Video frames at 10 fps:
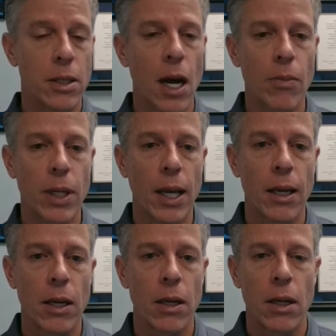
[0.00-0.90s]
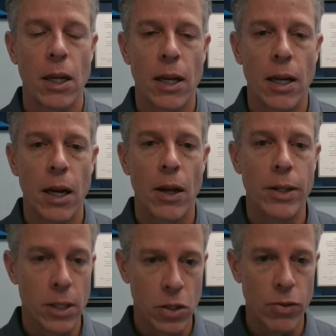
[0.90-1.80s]
is complicated. Uh,
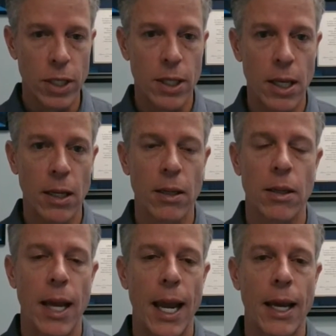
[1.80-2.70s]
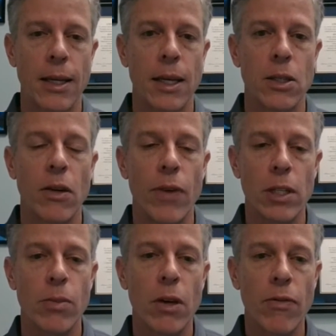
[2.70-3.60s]
this is risky. And as an
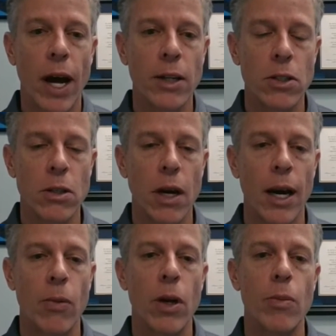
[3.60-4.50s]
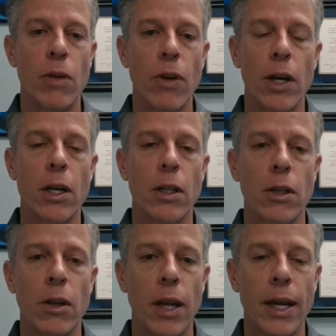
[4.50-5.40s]
investment advisor, I want to be very
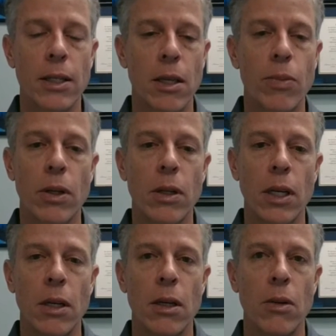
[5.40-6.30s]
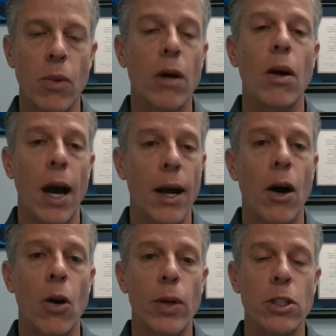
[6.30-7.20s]
clear that I typically, well, I
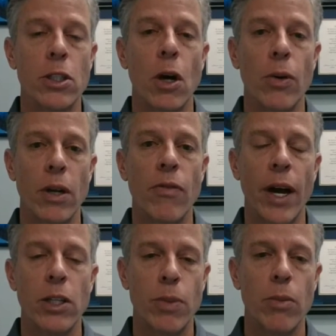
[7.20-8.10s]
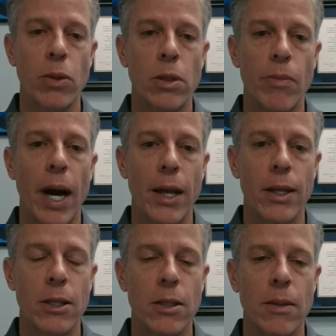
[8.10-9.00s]
always don't advise people to buy
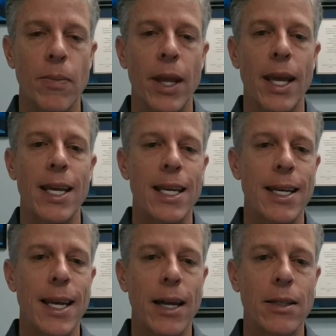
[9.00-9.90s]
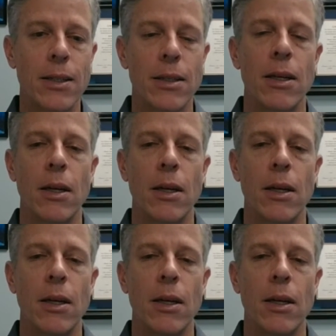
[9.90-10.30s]
this yet.